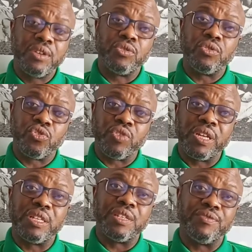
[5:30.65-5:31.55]
to
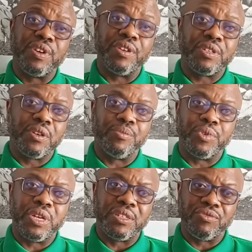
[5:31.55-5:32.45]
train these various
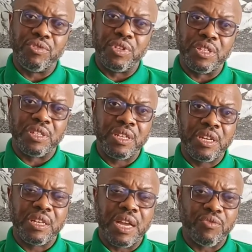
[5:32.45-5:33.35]
component units
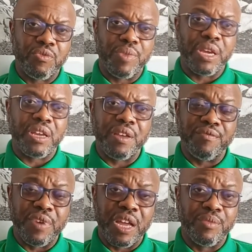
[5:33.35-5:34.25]
that will make a
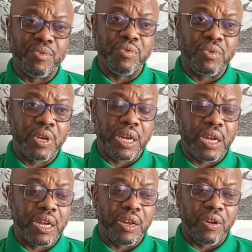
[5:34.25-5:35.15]
viable
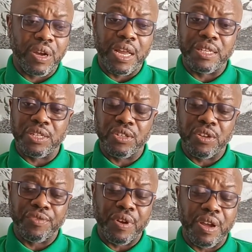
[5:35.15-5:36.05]
organization
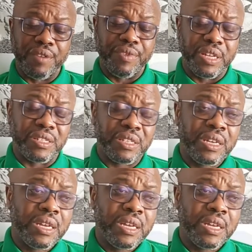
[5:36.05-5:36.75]
of our events.